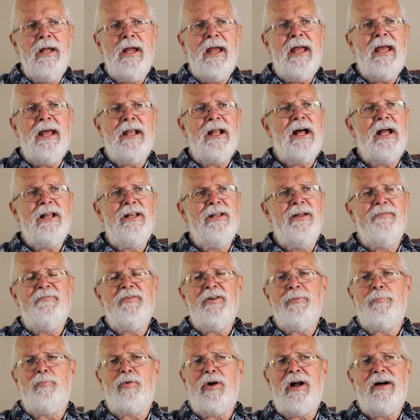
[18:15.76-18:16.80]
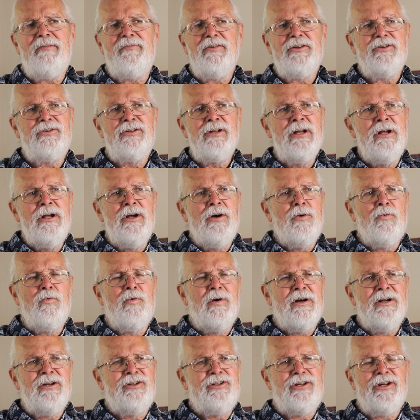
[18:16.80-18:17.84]
And I live in a province
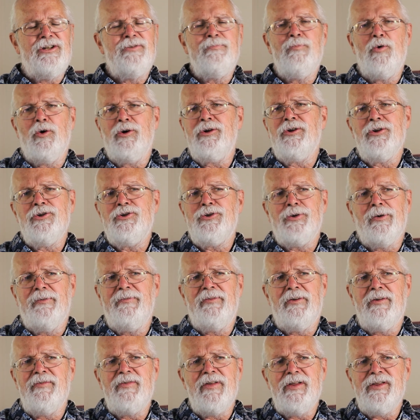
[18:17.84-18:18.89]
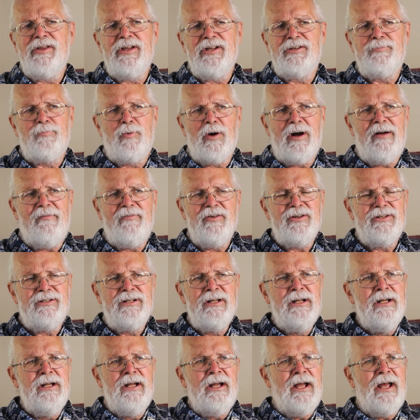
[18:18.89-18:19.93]
which is more conservative than this province,
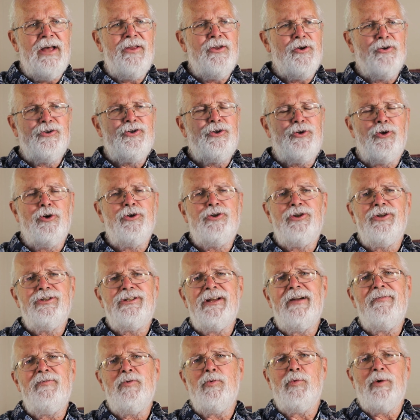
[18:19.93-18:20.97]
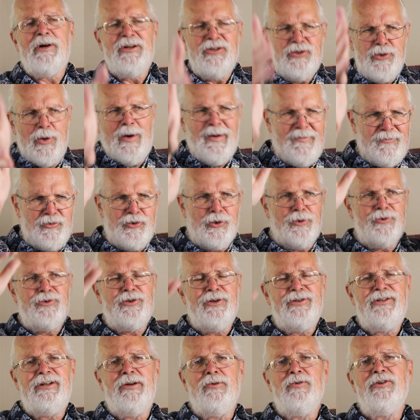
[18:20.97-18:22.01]
and there's churches everywhere. And you have
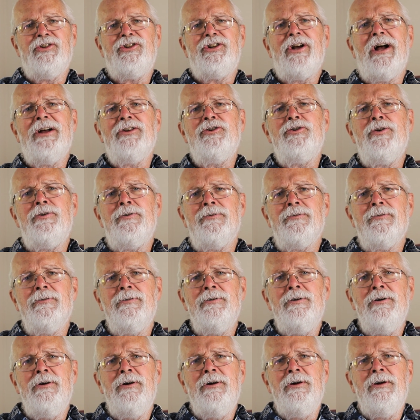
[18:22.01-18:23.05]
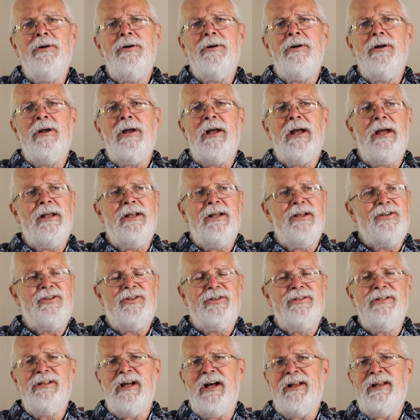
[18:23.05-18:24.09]
churches here in Shandong. And
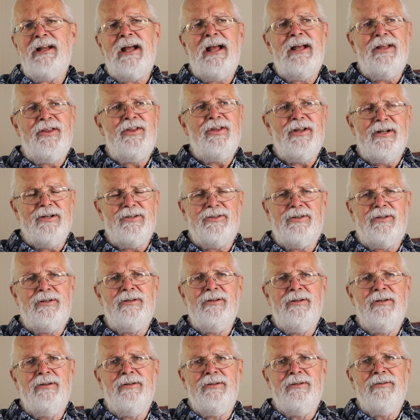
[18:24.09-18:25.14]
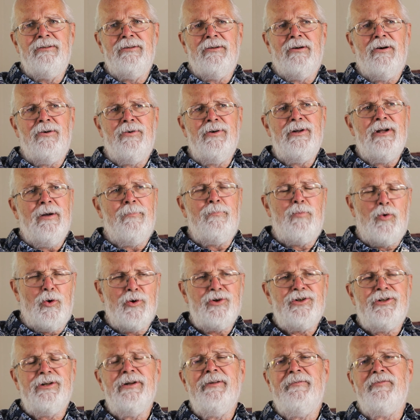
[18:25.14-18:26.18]
it's not atheist. Only a
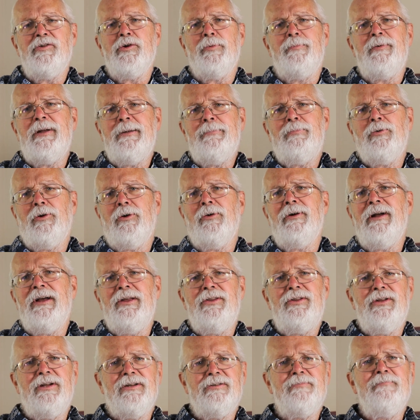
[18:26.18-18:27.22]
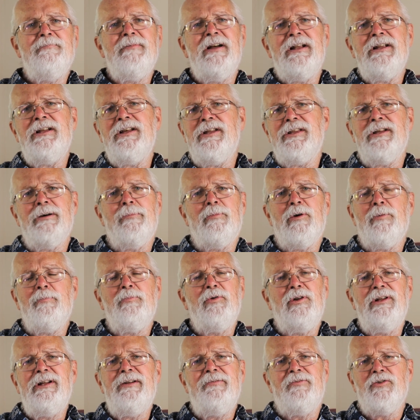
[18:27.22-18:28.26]
portion of your people are atheists. Many of them are
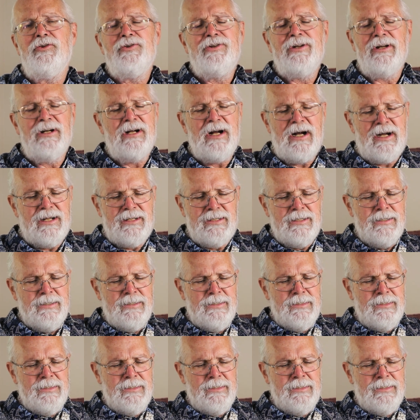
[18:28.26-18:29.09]
believers in God.